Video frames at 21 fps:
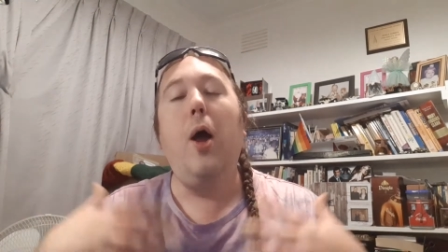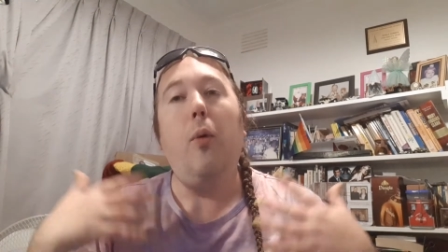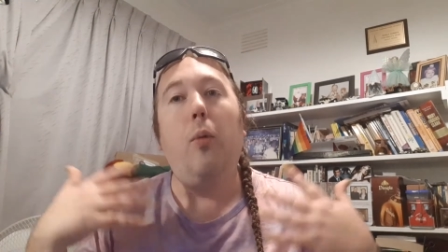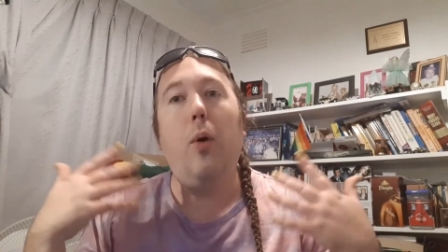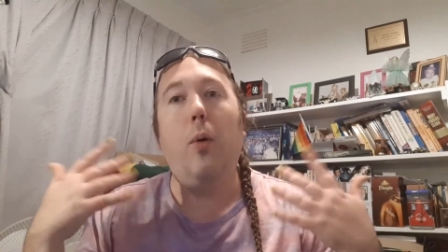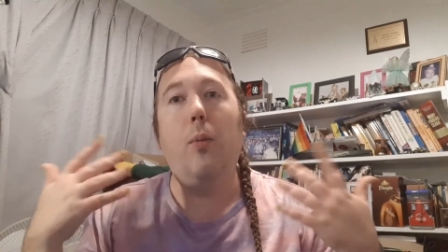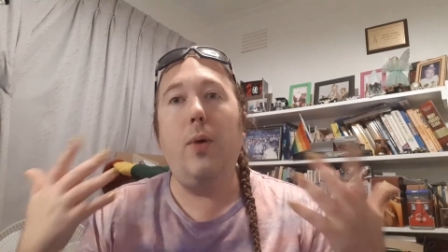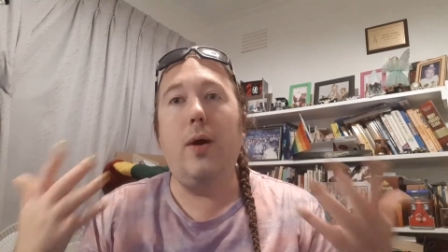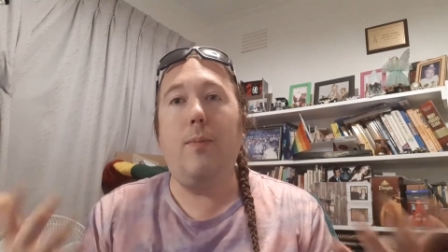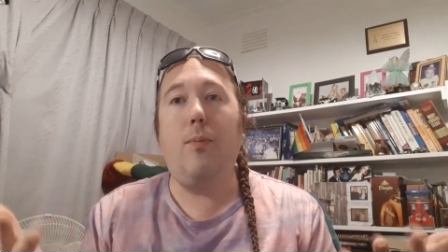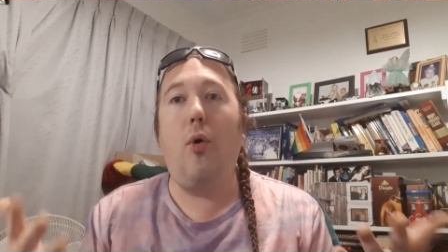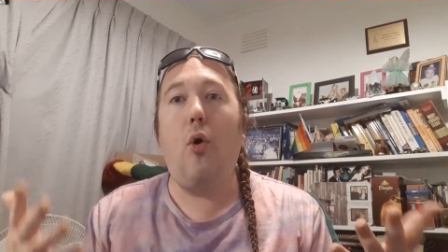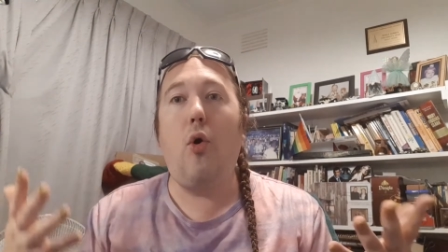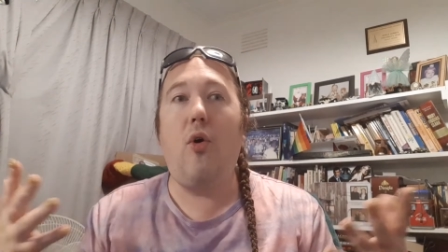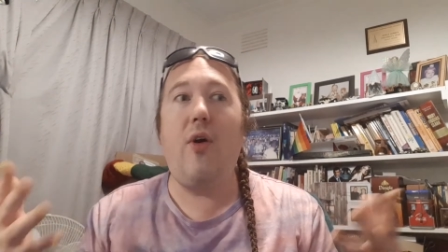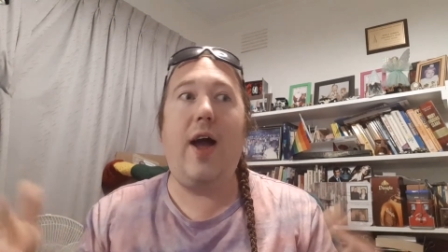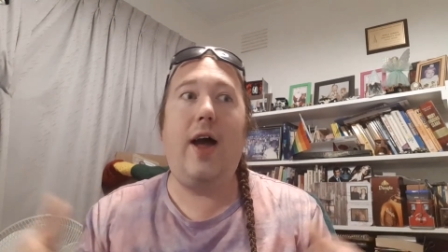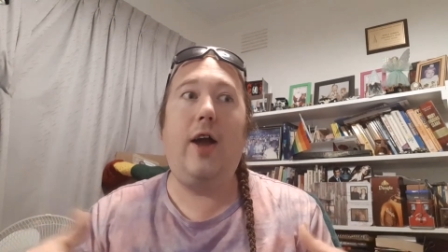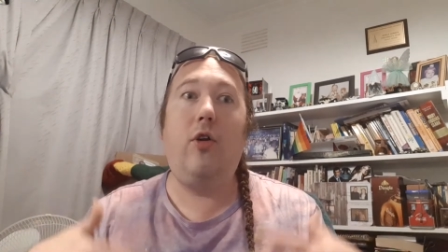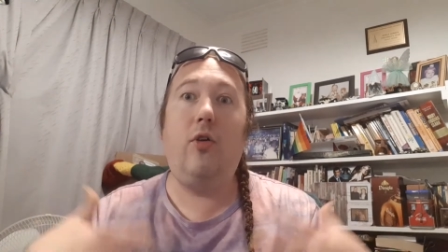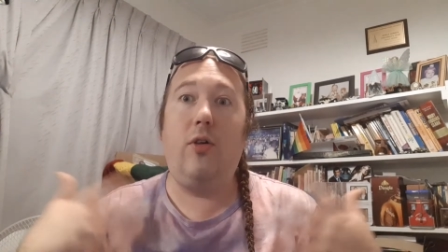when we pour
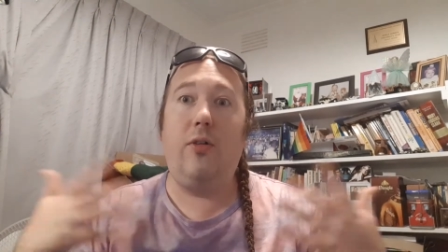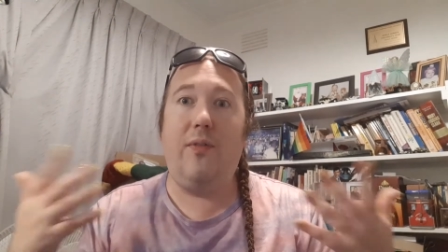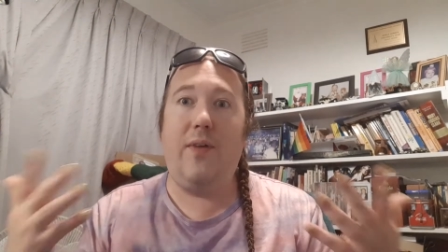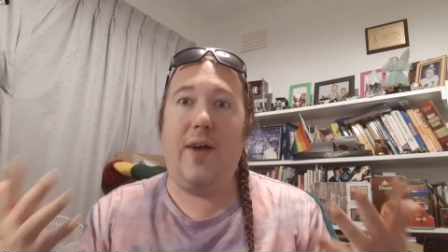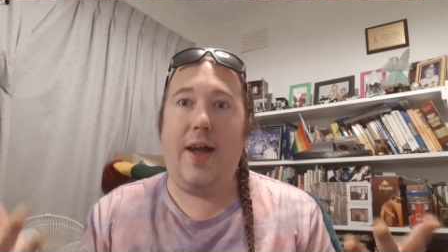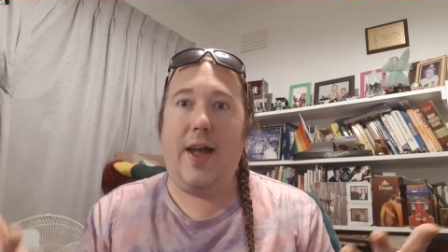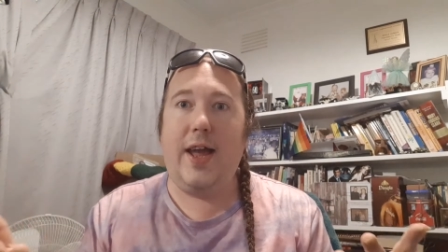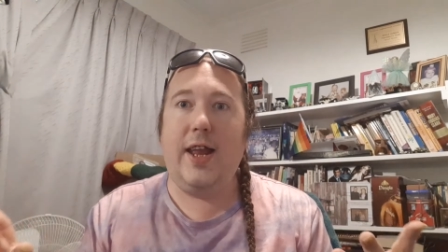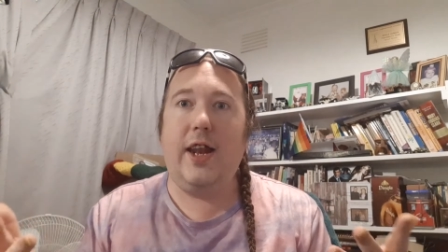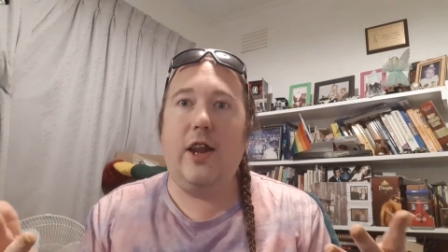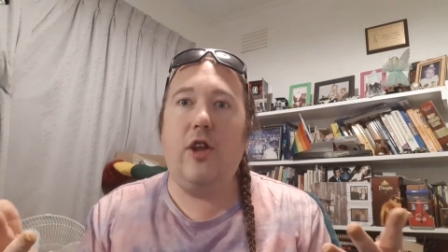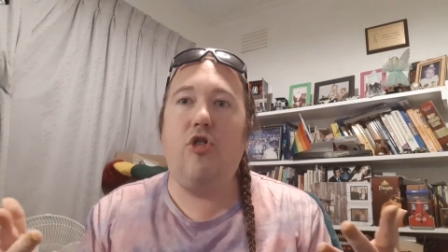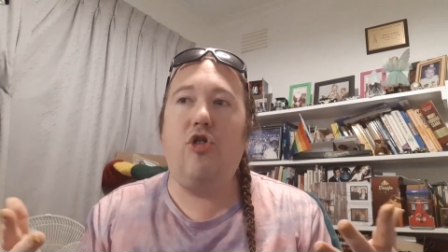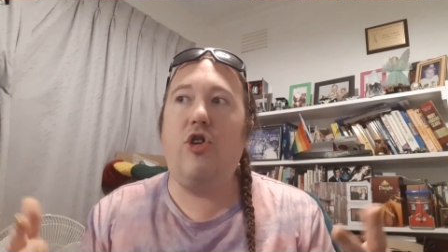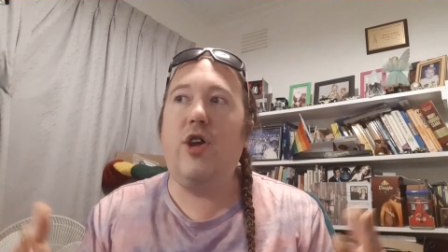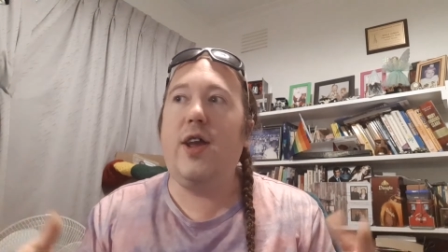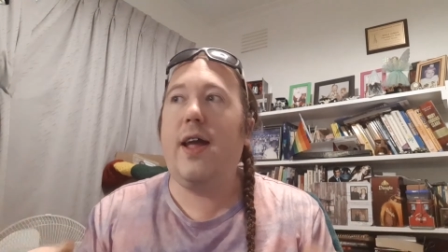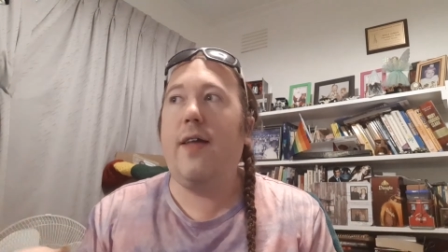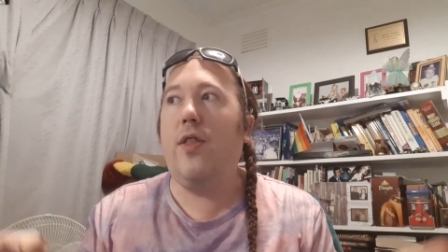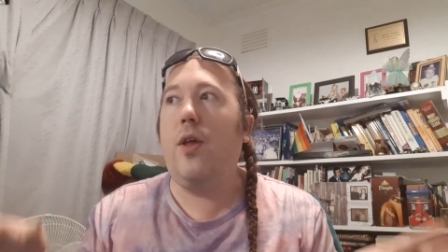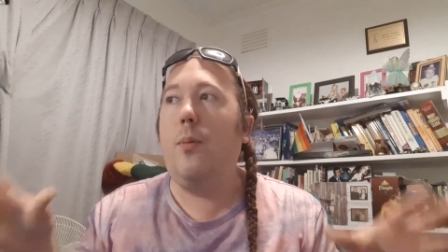out all of our
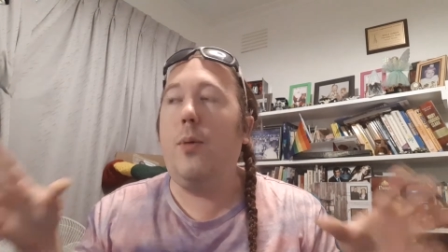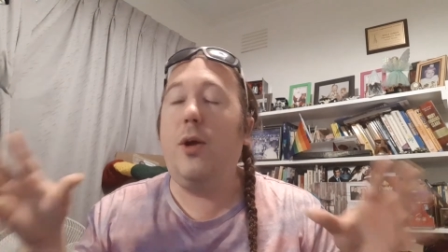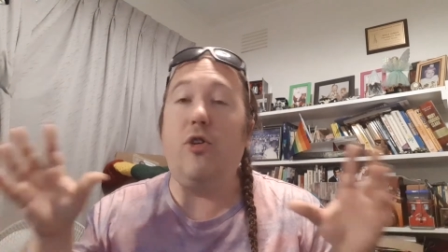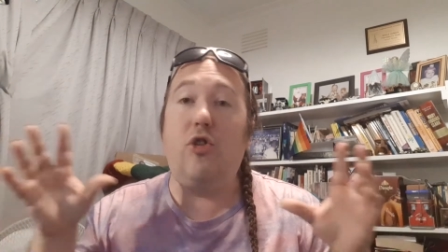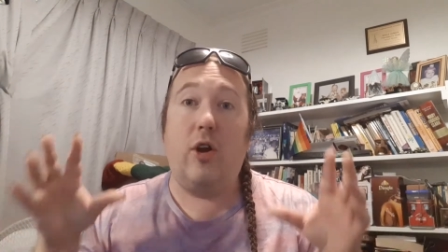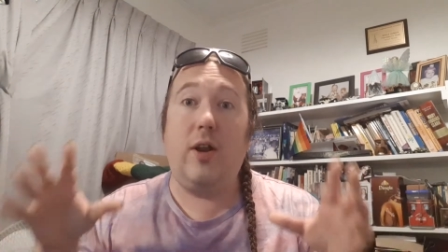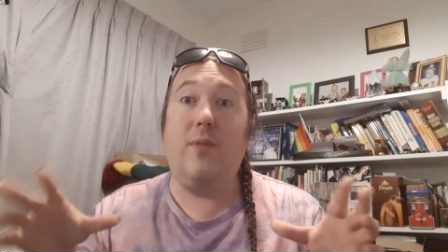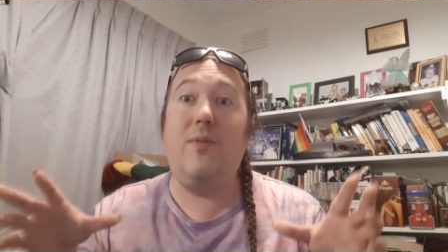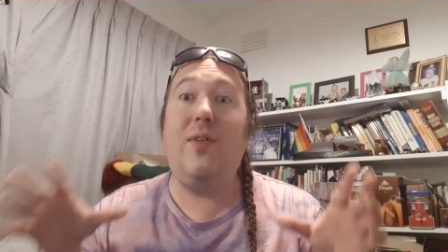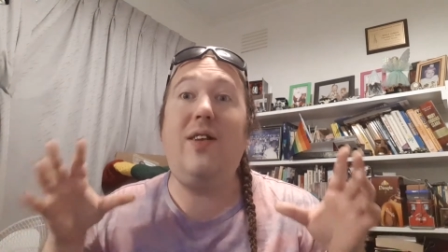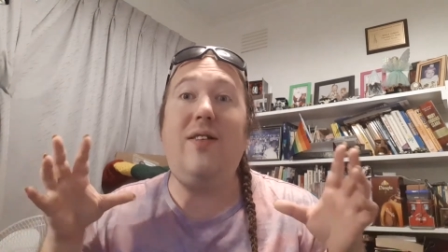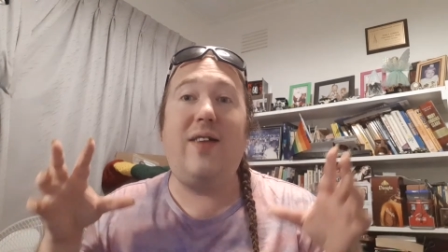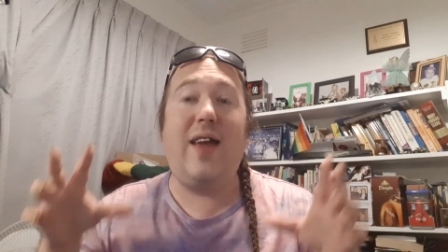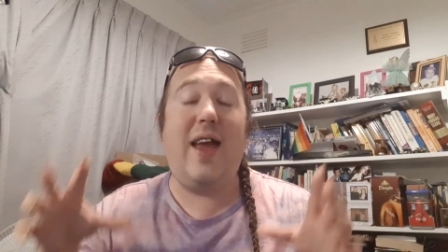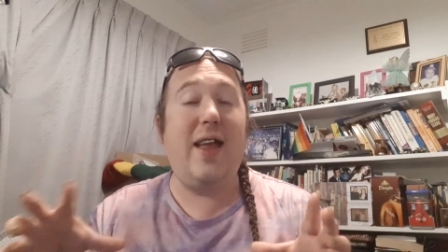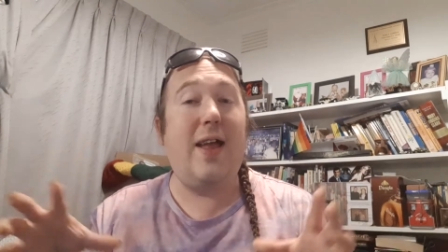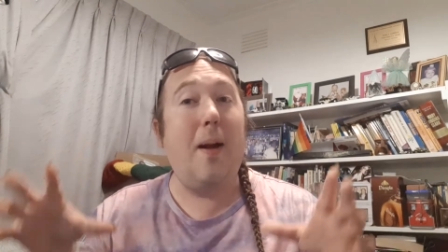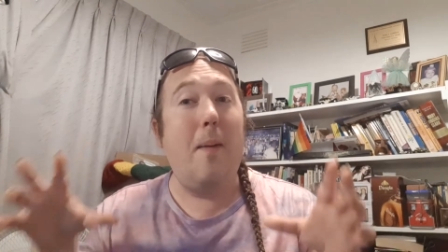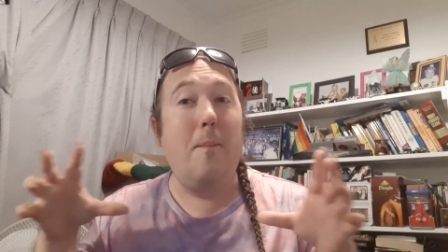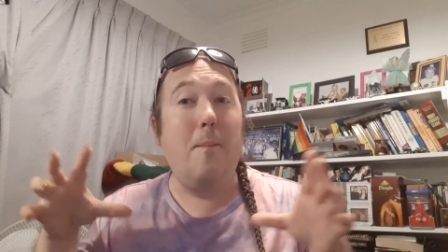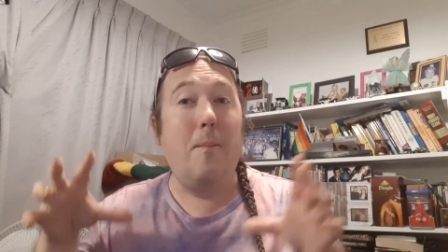energy and then we don't even
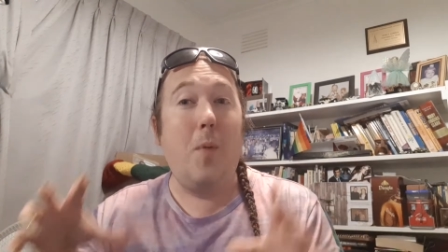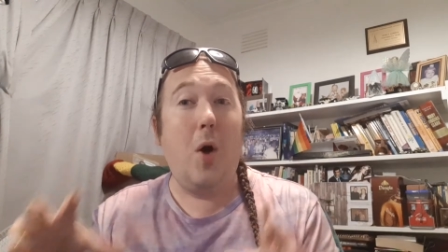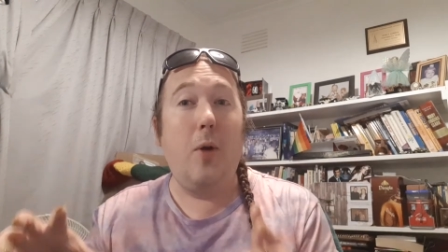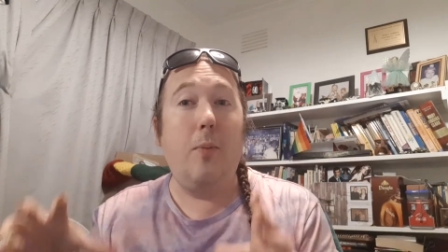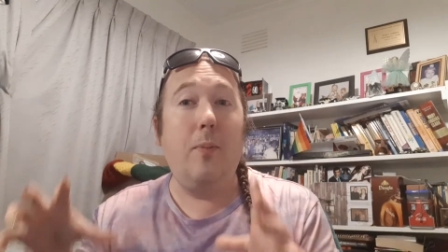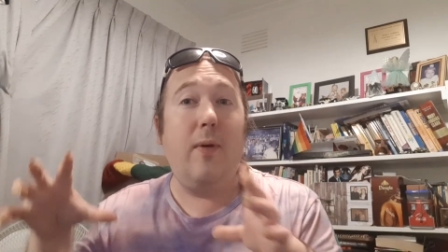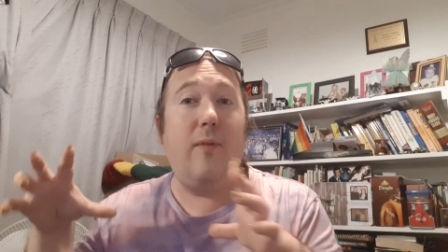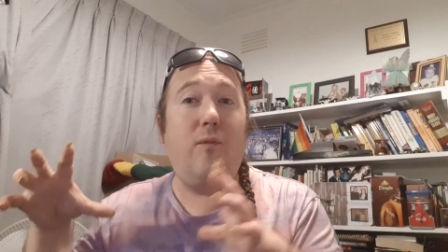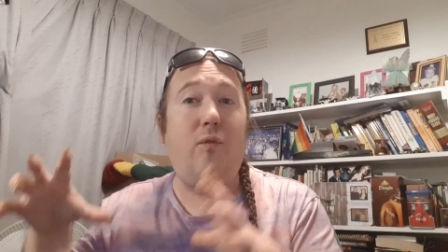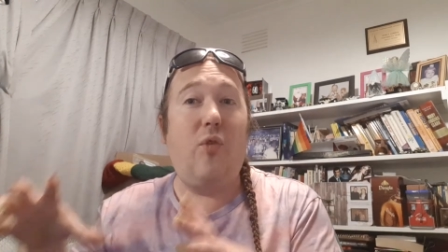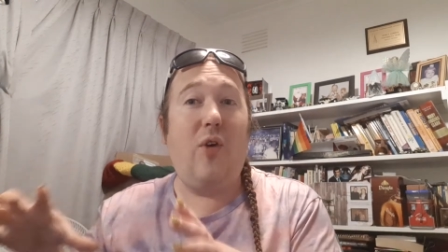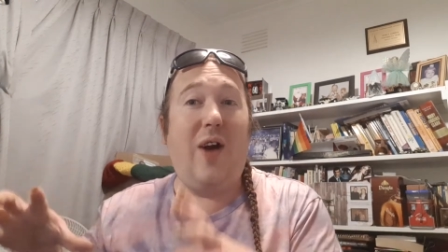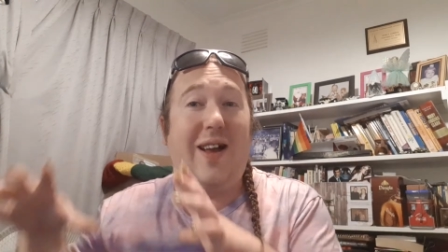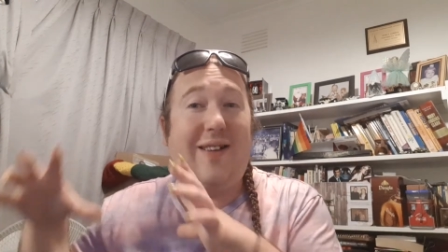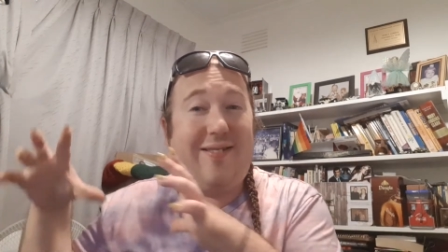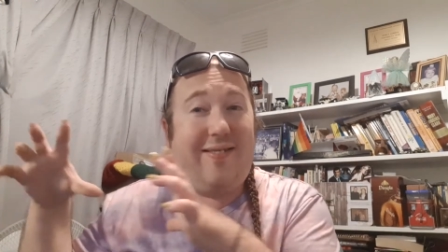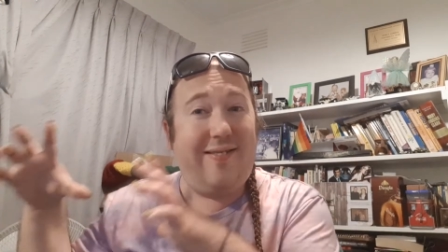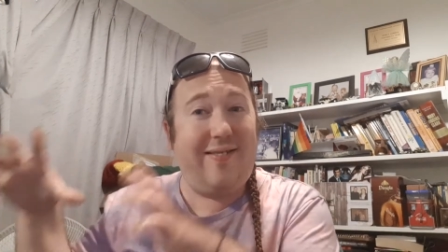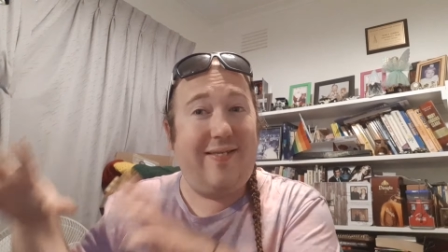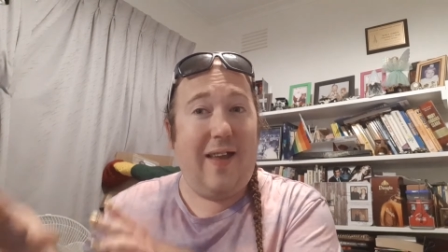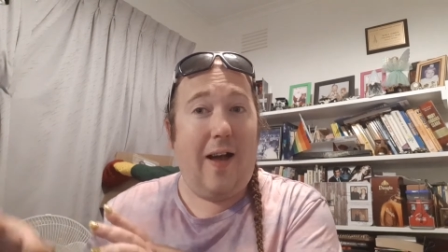take a moment for
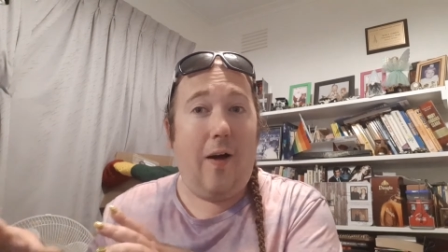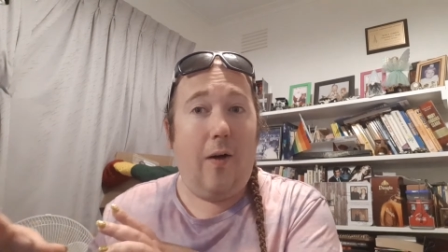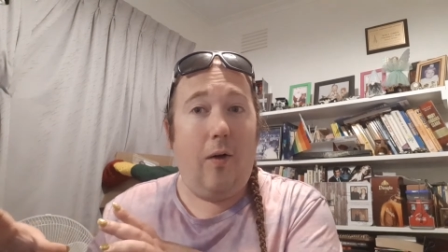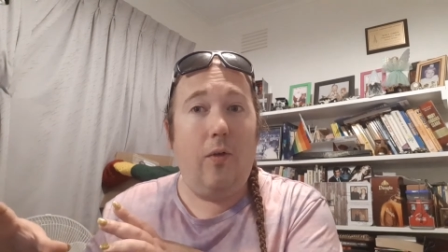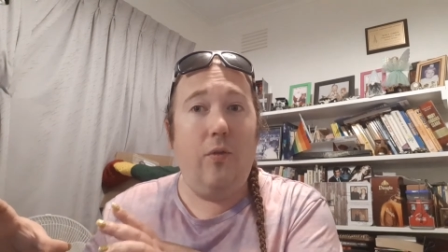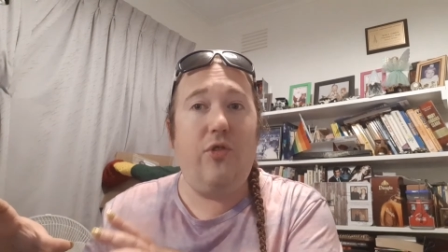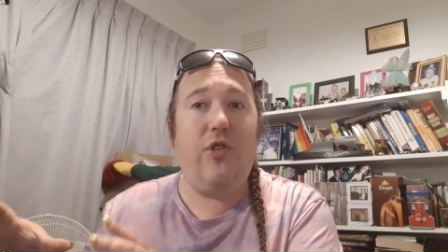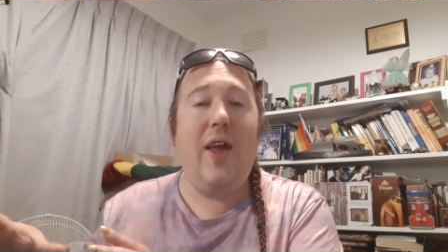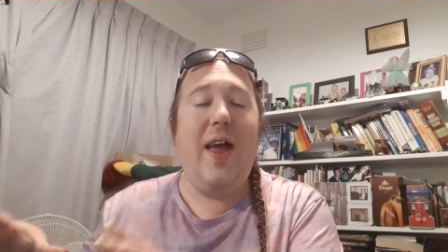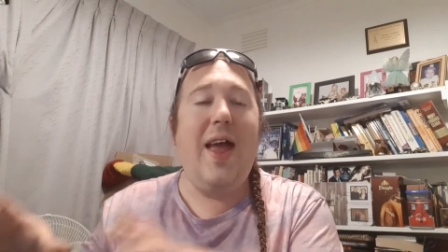ourselves,